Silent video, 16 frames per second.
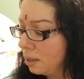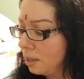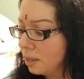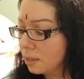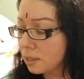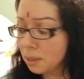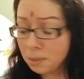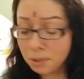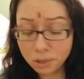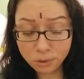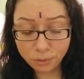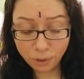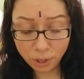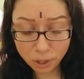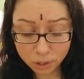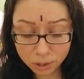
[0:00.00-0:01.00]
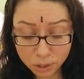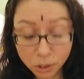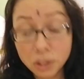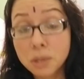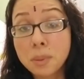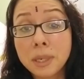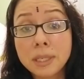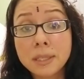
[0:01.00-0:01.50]
Some of you Virgos are
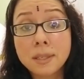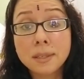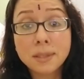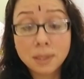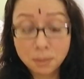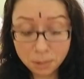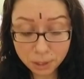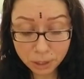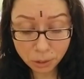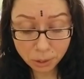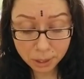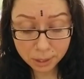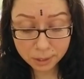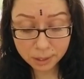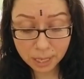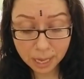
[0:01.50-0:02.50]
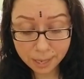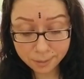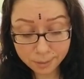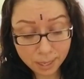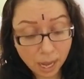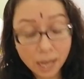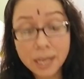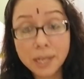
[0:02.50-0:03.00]
experiencing some serious
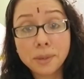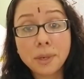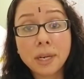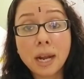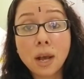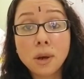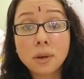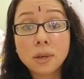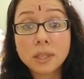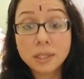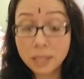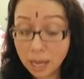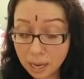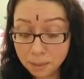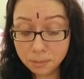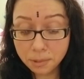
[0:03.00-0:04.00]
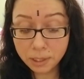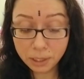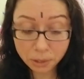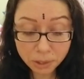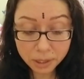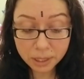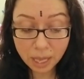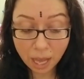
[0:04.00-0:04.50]
anxiety right now because I am
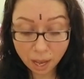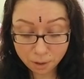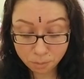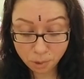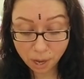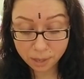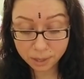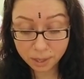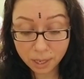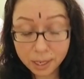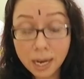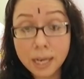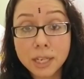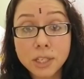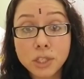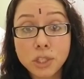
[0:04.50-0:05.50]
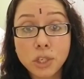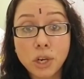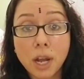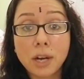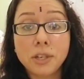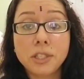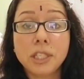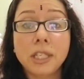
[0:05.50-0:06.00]
seriously out of breath connecting to your
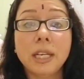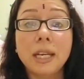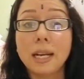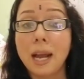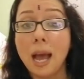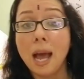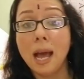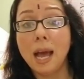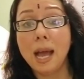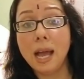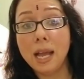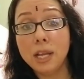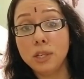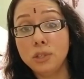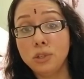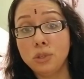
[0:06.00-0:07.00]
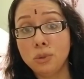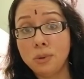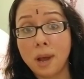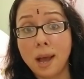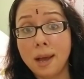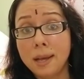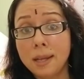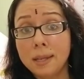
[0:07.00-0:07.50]
energy. And I do
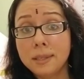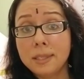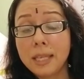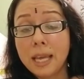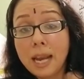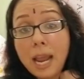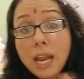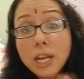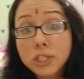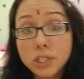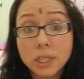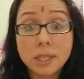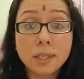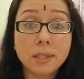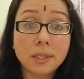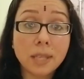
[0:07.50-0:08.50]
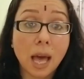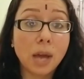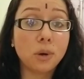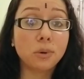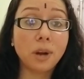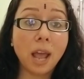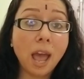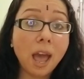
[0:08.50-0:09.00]
not get anxious. I
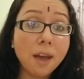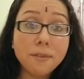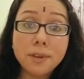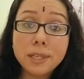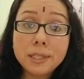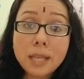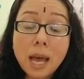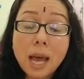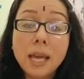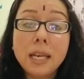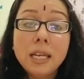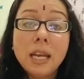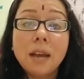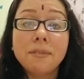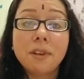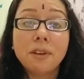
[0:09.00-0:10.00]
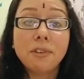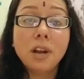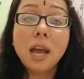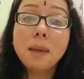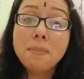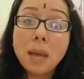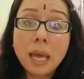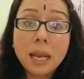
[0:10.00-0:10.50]
don't have anxiety. I've never
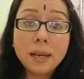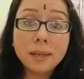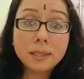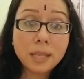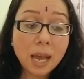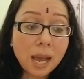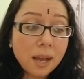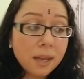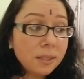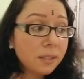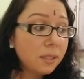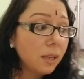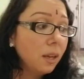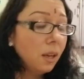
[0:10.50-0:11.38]
had panic attacks.